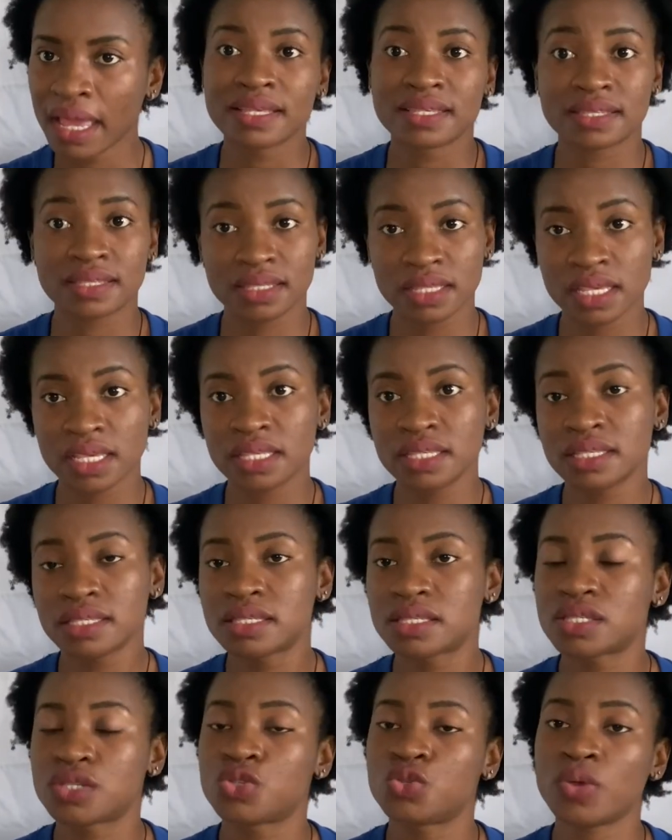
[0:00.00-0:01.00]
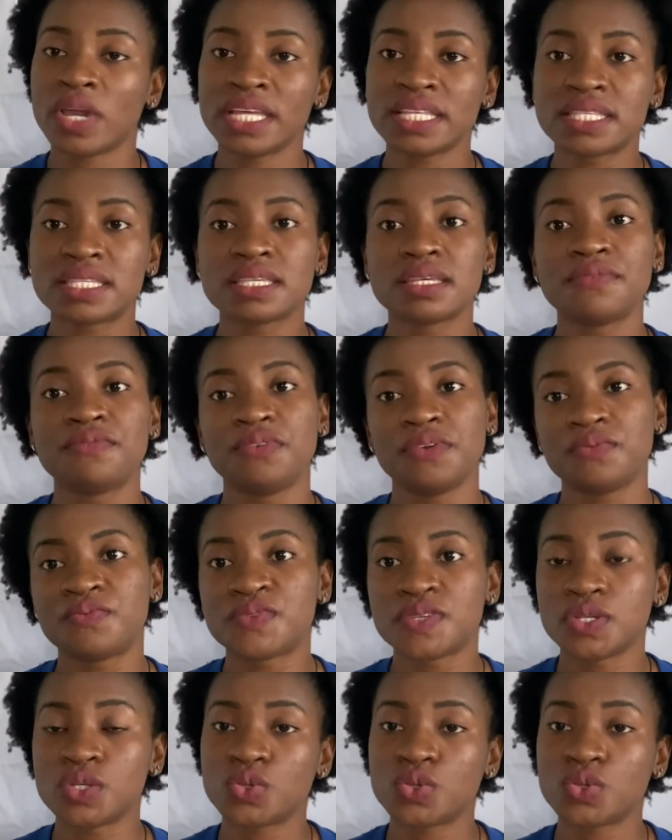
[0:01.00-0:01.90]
since 2015,